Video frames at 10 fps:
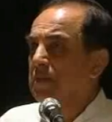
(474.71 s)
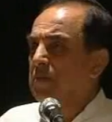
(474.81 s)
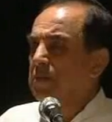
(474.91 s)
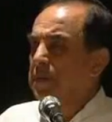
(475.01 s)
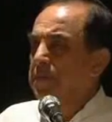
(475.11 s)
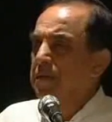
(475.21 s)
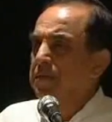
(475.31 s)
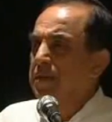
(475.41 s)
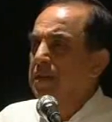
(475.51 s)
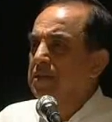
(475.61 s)
What will people
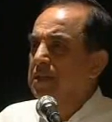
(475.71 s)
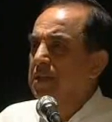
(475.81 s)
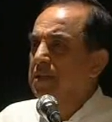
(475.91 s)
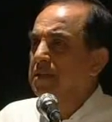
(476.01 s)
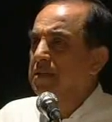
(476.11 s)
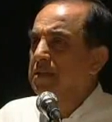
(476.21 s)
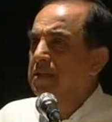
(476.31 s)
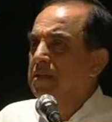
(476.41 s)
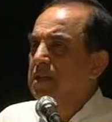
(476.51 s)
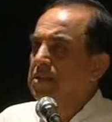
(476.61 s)
of India think?
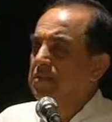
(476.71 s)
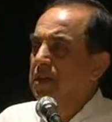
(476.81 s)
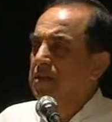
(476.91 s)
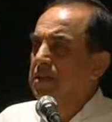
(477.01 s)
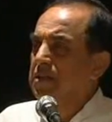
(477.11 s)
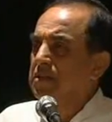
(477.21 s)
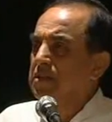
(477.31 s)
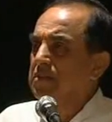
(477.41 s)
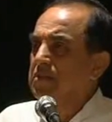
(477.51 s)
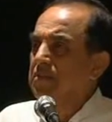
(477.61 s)
Rajiv
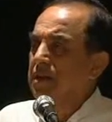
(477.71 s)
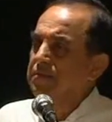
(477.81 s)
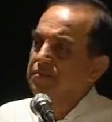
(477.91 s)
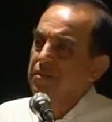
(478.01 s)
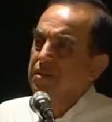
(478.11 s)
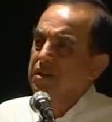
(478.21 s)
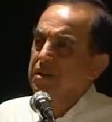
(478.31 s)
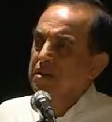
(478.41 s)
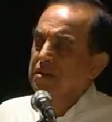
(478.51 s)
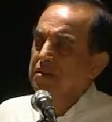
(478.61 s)
Gandhi's wife
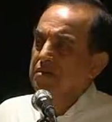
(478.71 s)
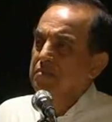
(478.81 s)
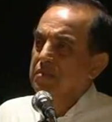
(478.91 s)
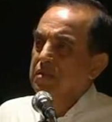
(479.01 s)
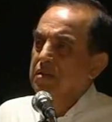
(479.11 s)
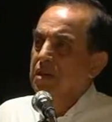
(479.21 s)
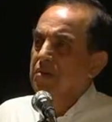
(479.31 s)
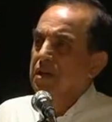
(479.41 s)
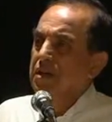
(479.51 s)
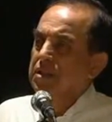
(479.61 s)
foreigner,
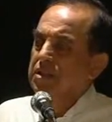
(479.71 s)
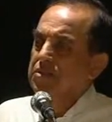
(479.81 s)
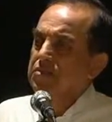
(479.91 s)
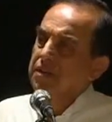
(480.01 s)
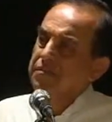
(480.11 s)
Rahul Gandhi's